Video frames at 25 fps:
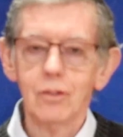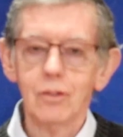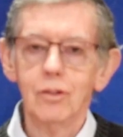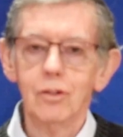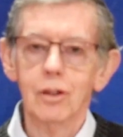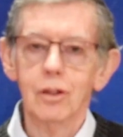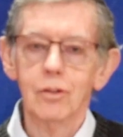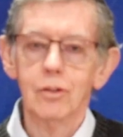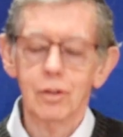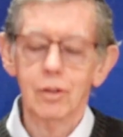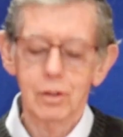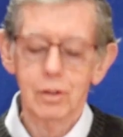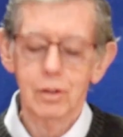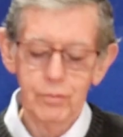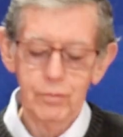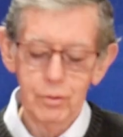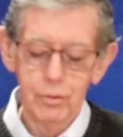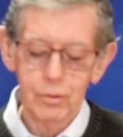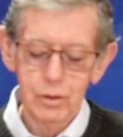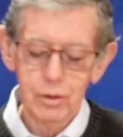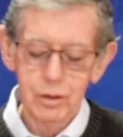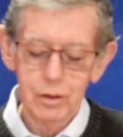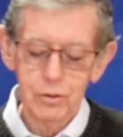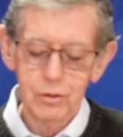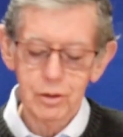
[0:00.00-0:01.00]
it and
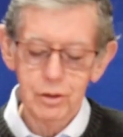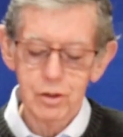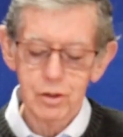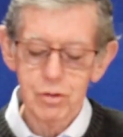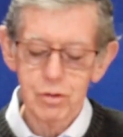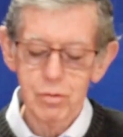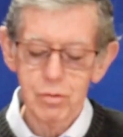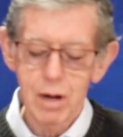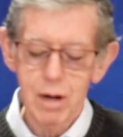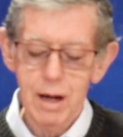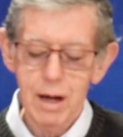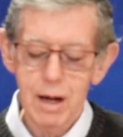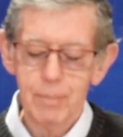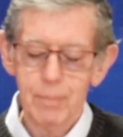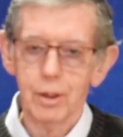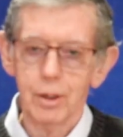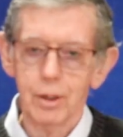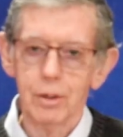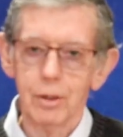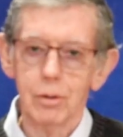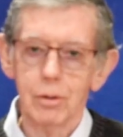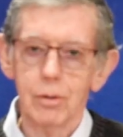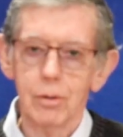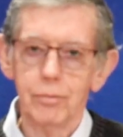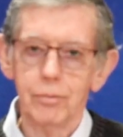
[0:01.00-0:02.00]
avoid the trap that
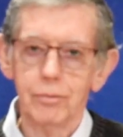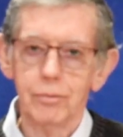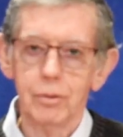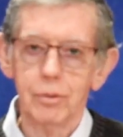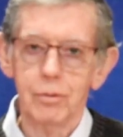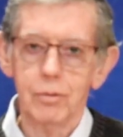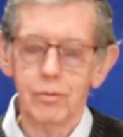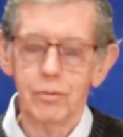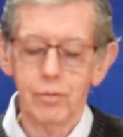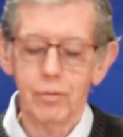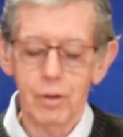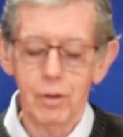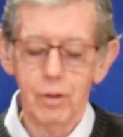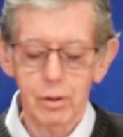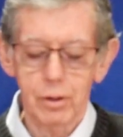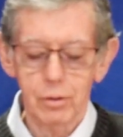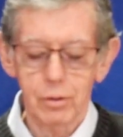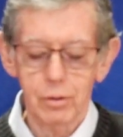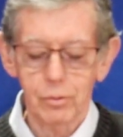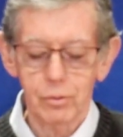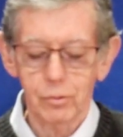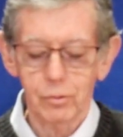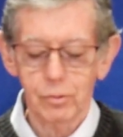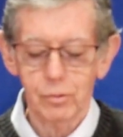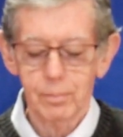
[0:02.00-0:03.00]
often
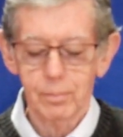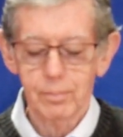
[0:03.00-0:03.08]
follows.